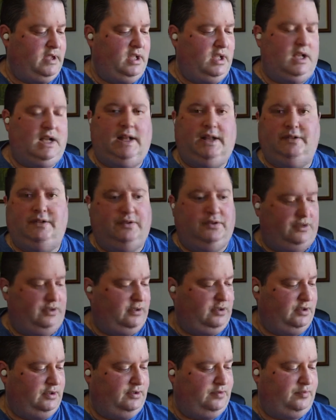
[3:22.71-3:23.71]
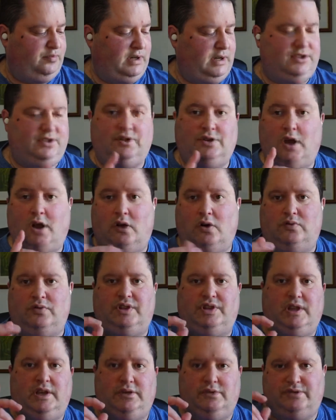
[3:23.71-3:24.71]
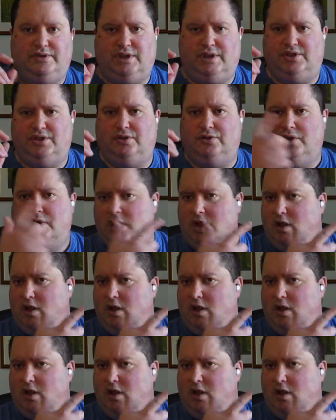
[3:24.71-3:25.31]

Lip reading: and press and hold to hear your assistant.